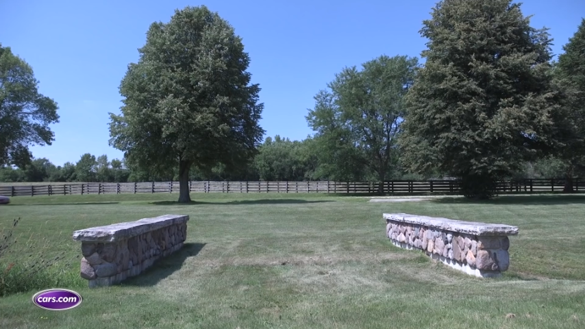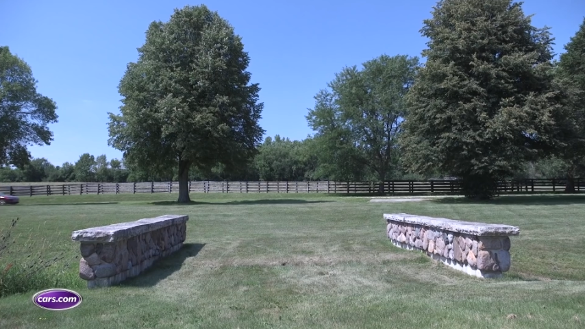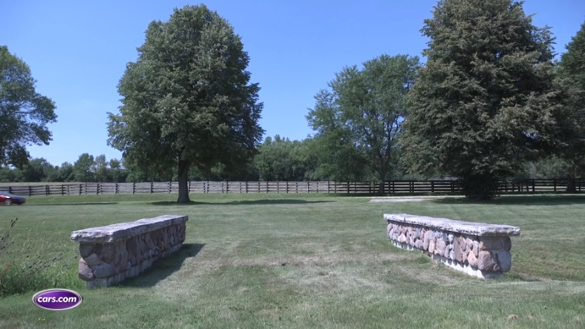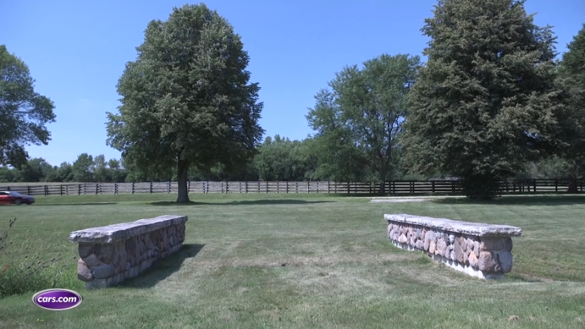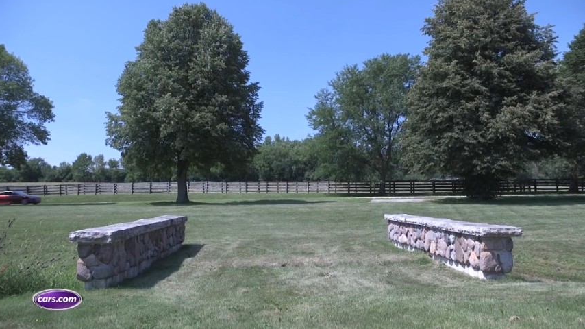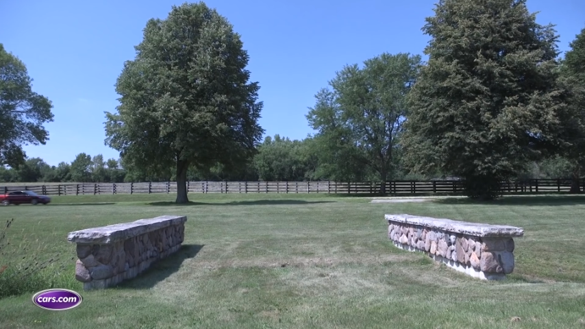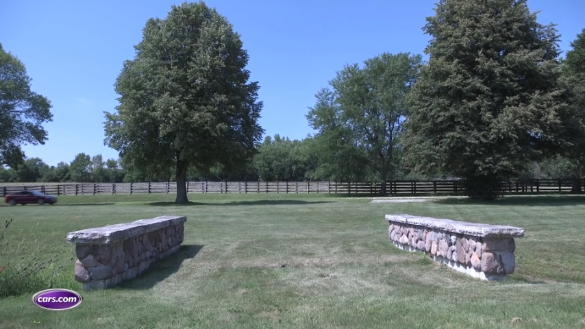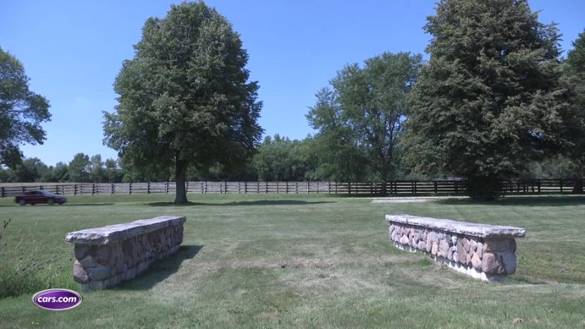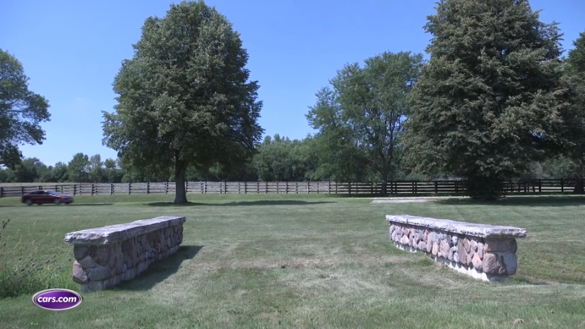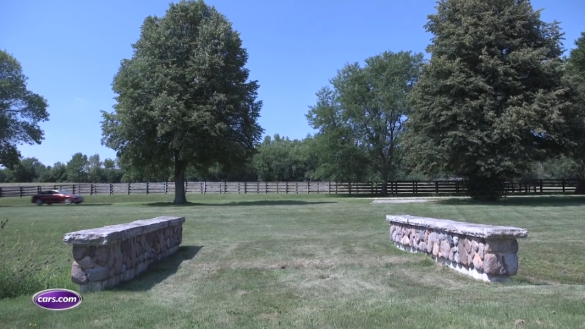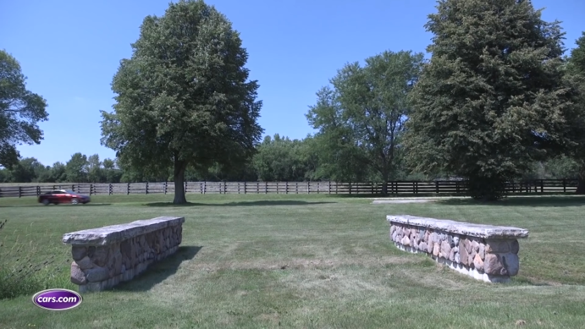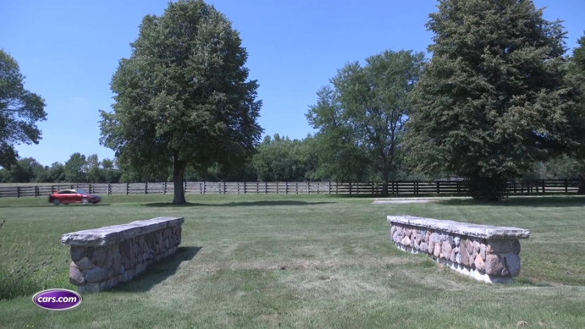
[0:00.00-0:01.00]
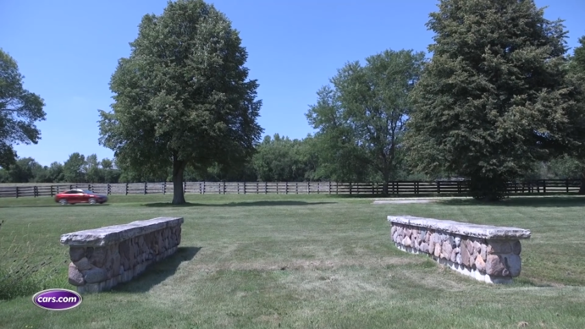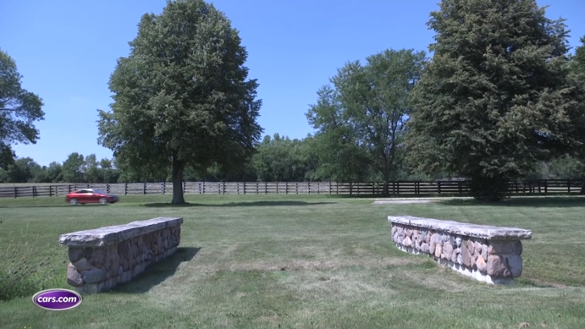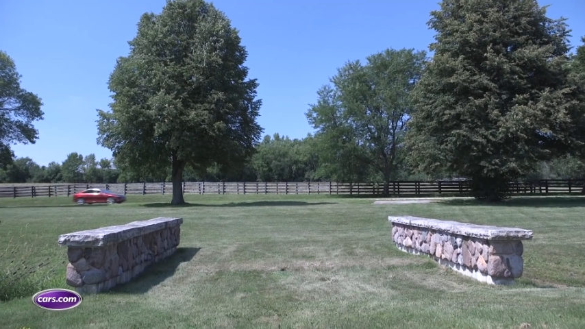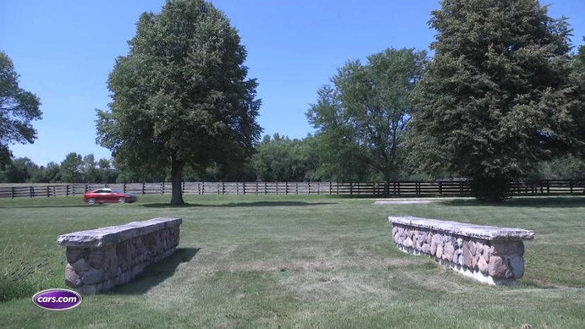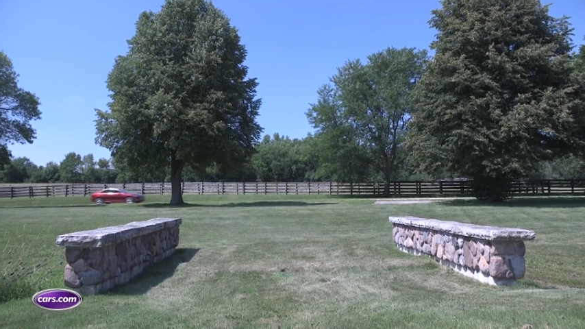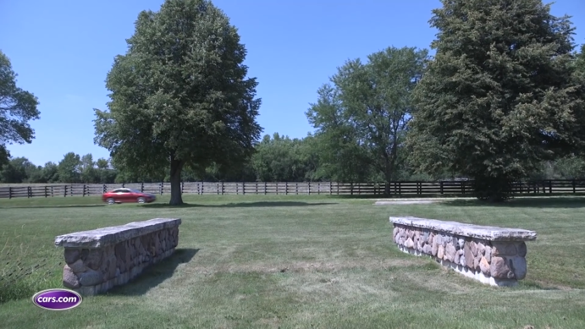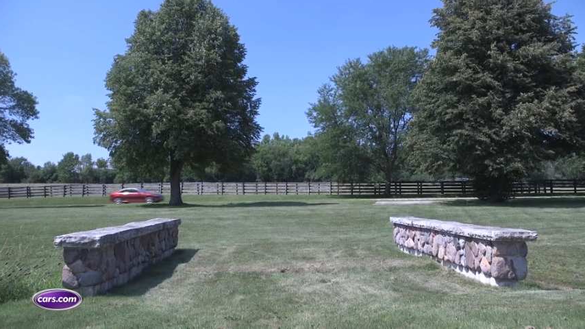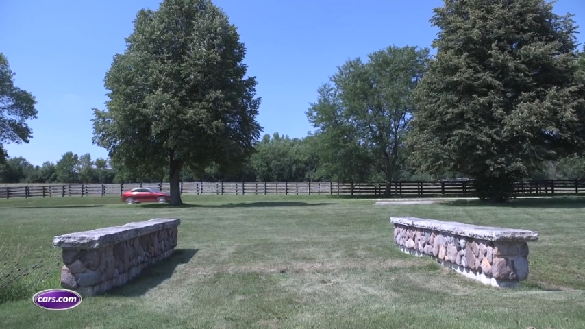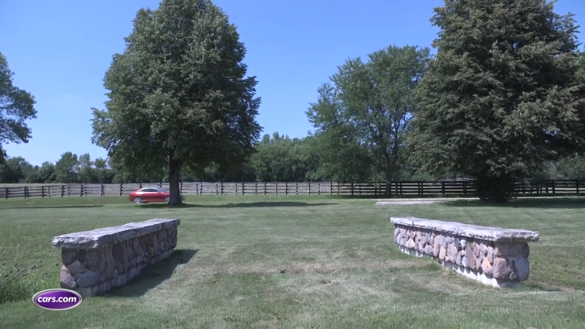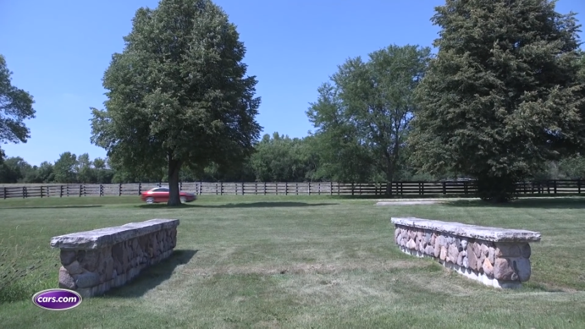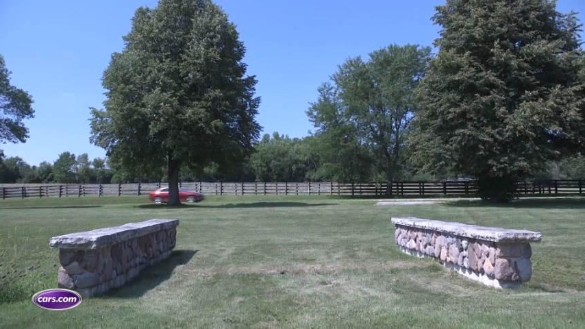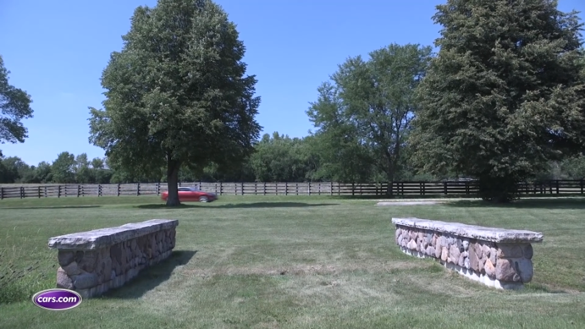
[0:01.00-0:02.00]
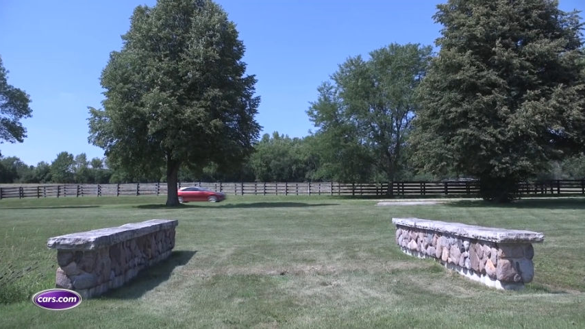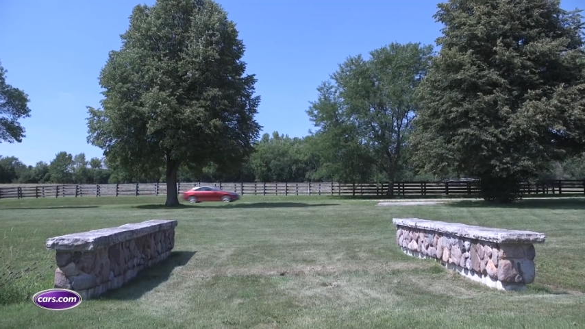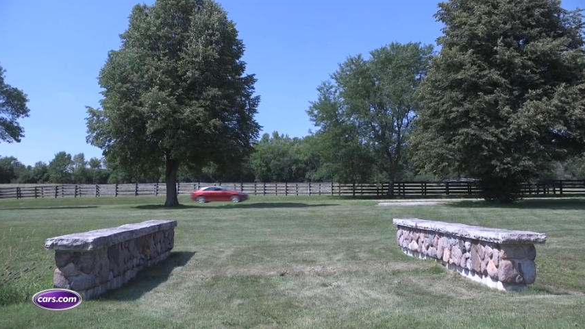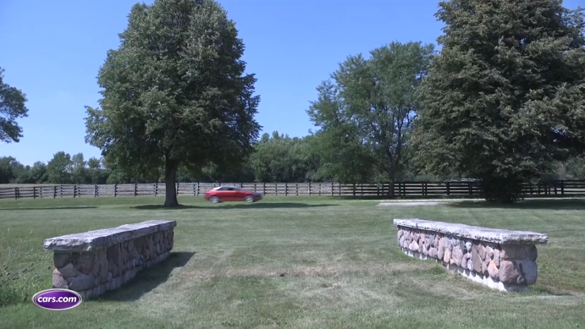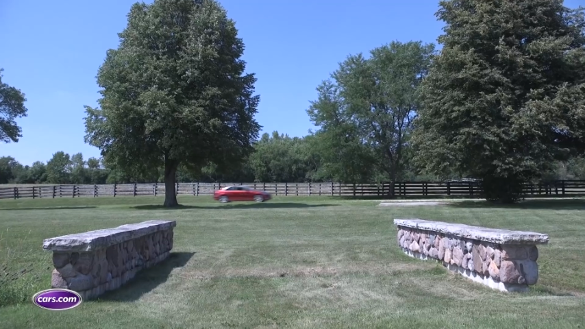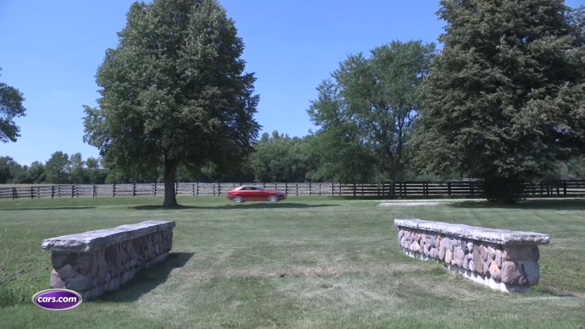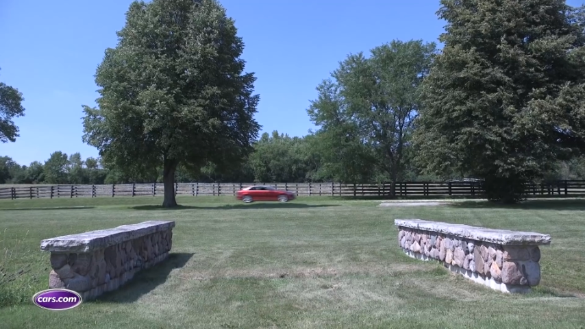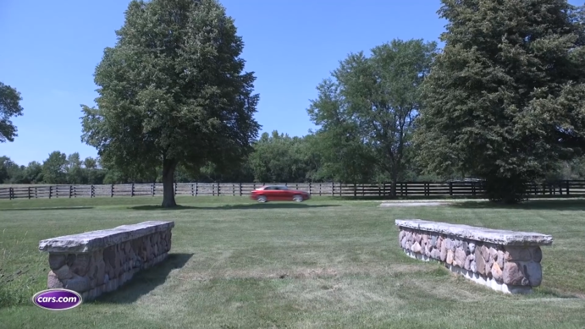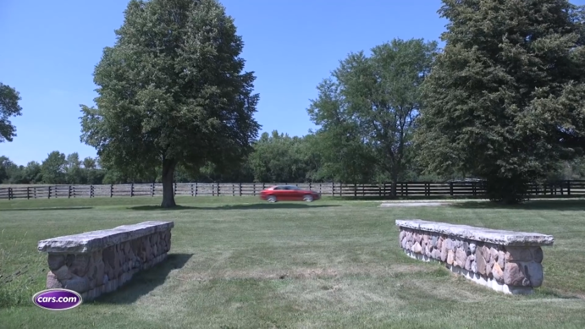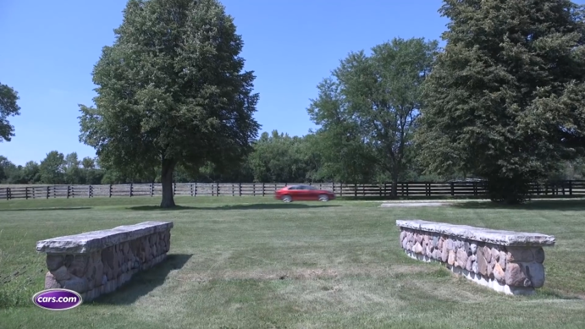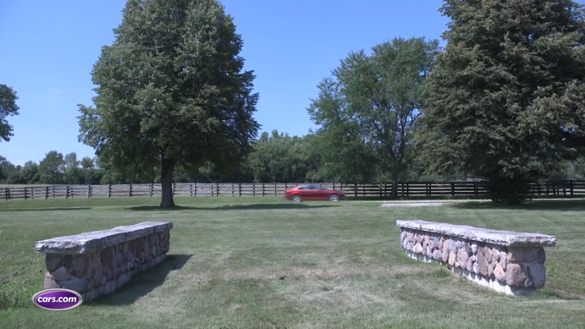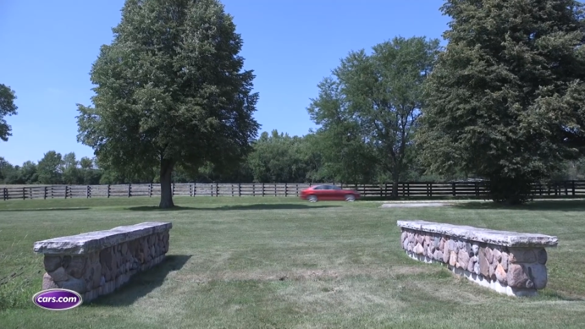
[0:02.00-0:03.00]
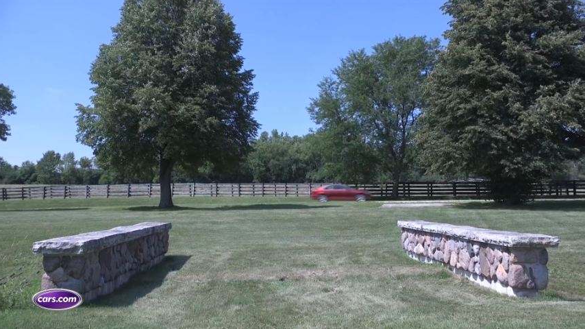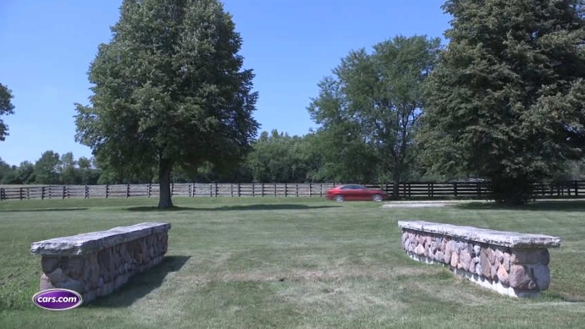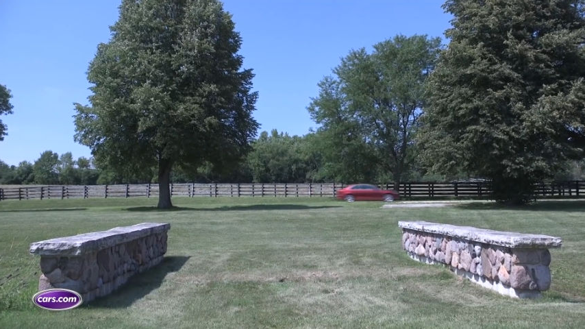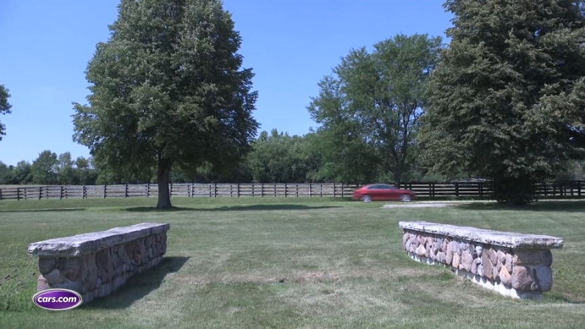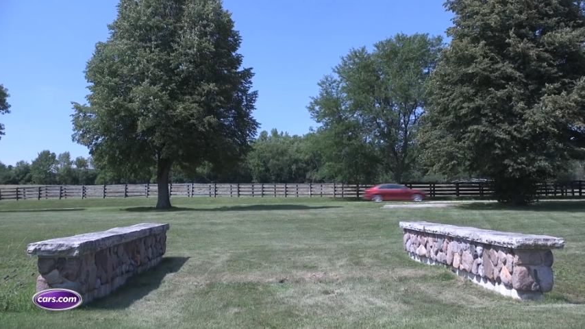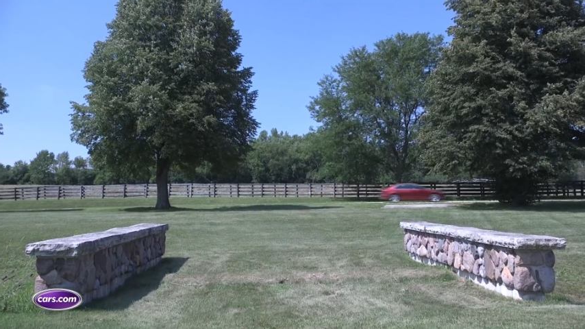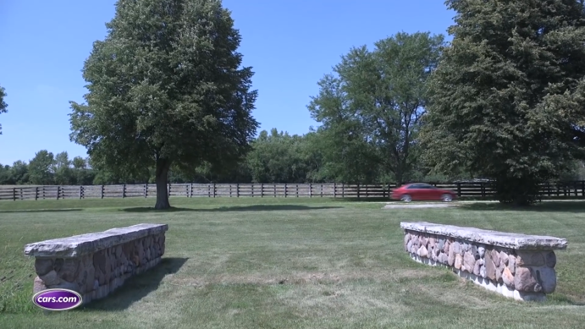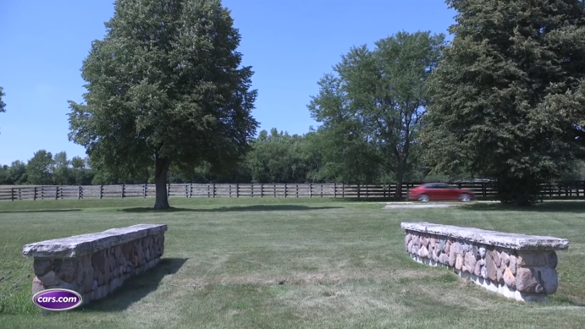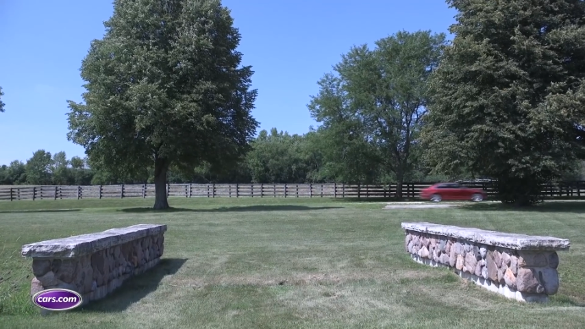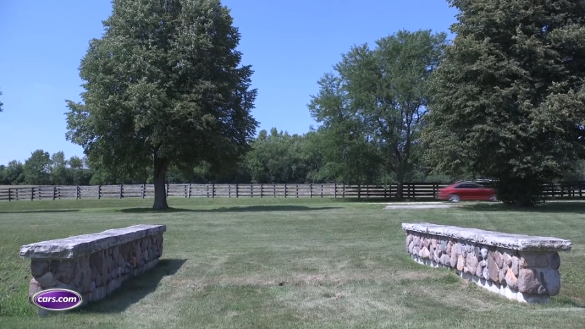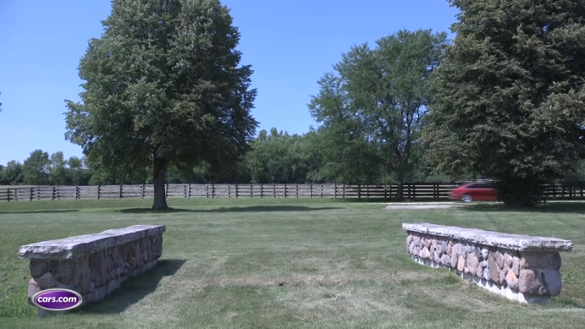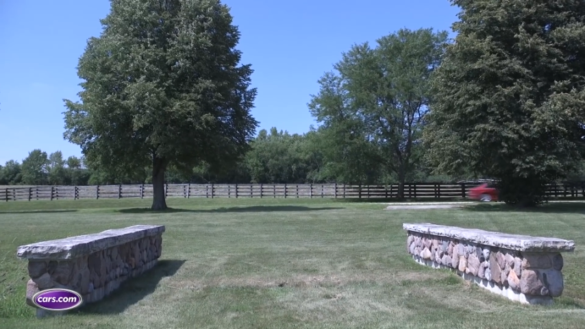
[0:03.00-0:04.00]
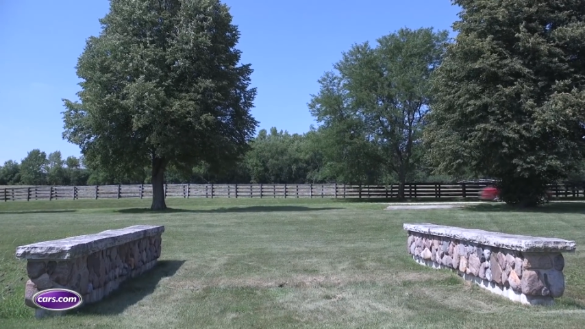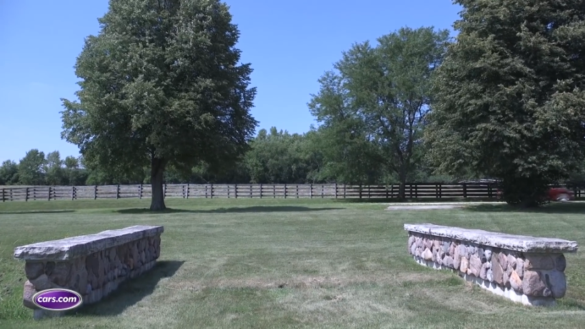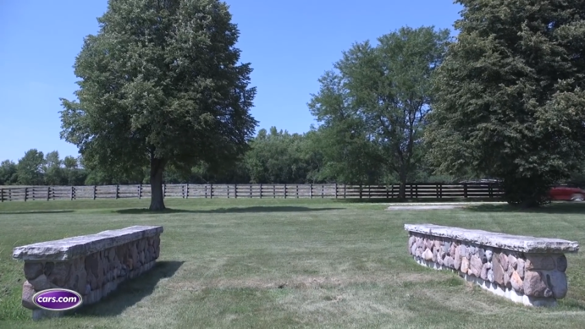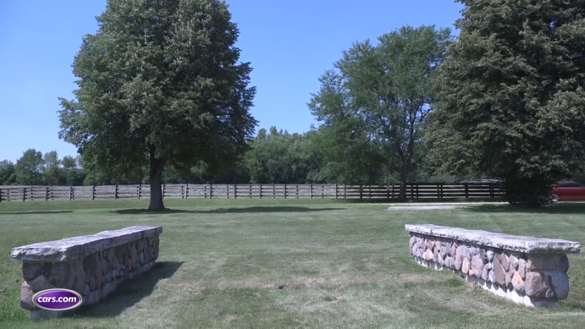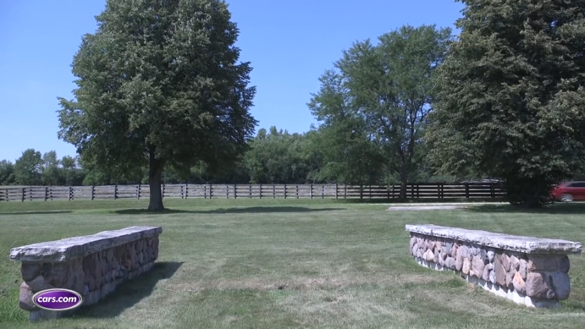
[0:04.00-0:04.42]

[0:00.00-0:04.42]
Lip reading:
No face is visible, so there are no lips to read.